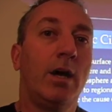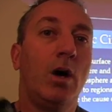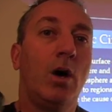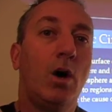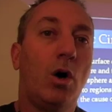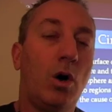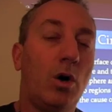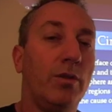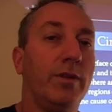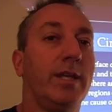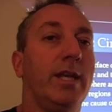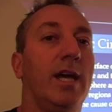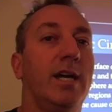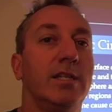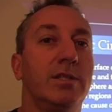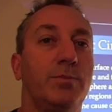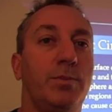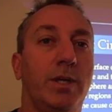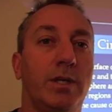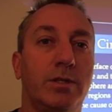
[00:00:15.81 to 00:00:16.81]
all the
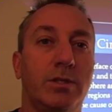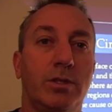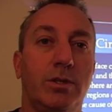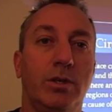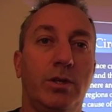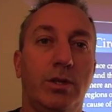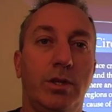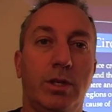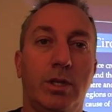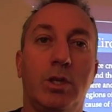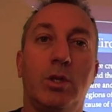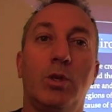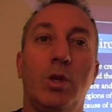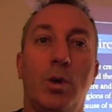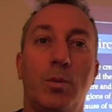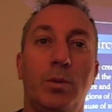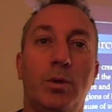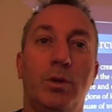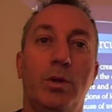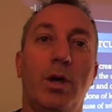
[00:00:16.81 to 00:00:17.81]
aspects of the
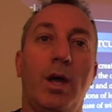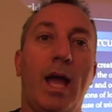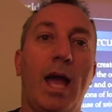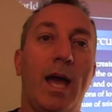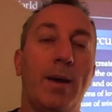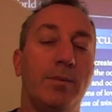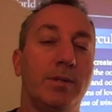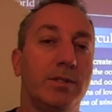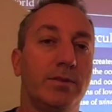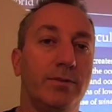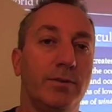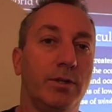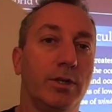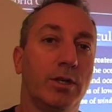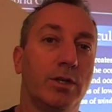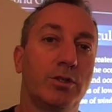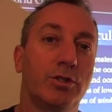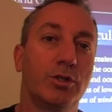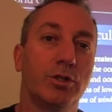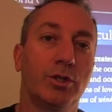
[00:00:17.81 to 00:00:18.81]
global
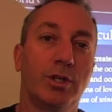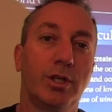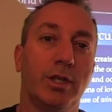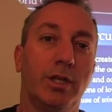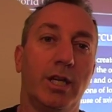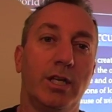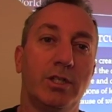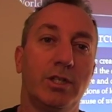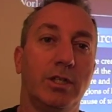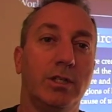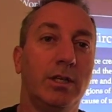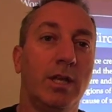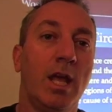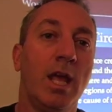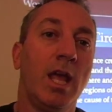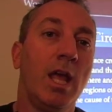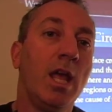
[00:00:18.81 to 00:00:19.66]
atmospheric circulation.